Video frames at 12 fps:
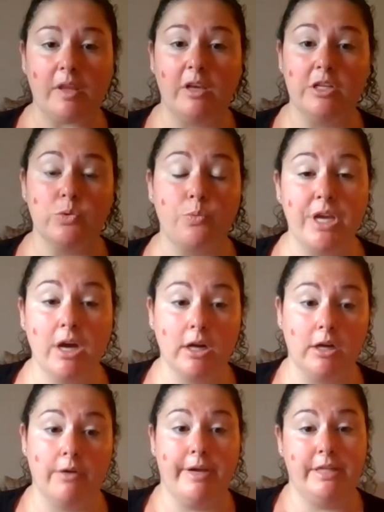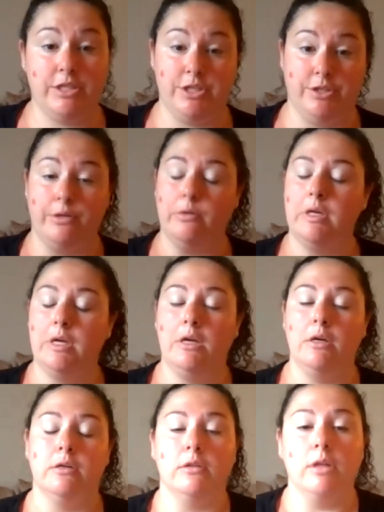is we are going to
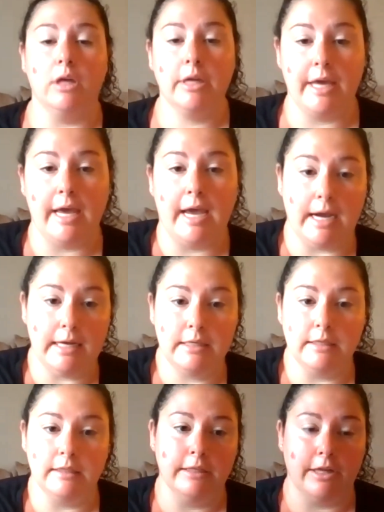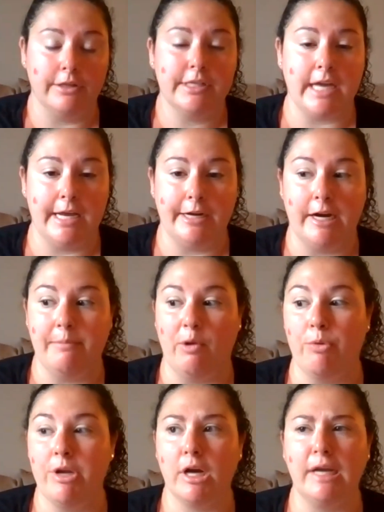look at another diagram and
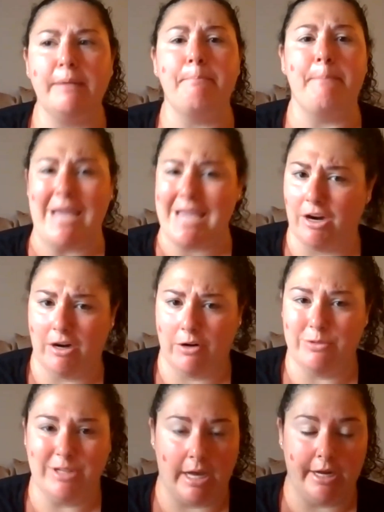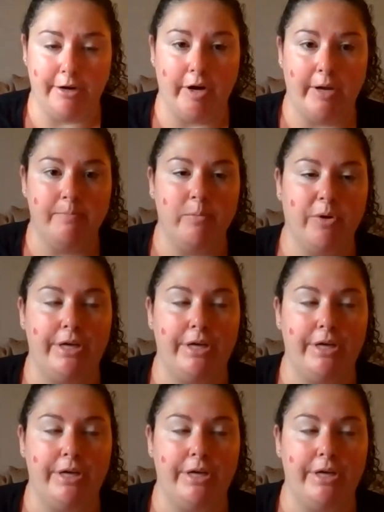we are going to make our own diagram,